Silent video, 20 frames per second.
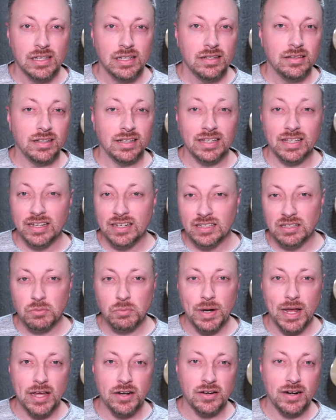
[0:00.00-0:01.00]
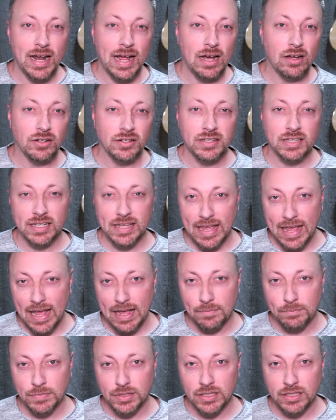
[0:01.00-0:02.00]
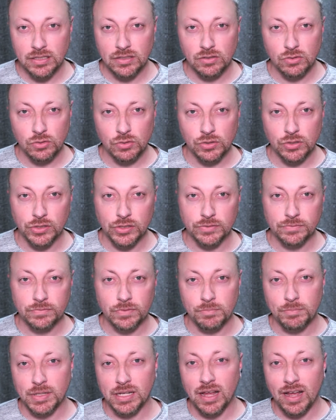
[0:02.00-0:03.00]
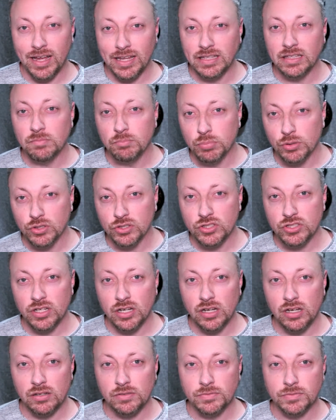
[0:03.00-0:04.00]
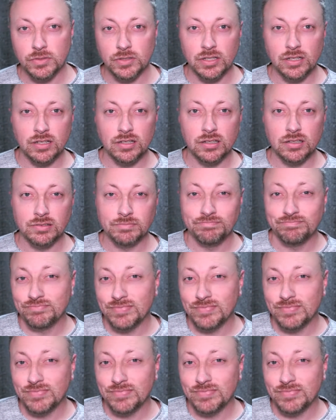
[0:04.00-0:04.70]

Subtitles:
then getting the router out of the cabinet or from behind the bookshelf or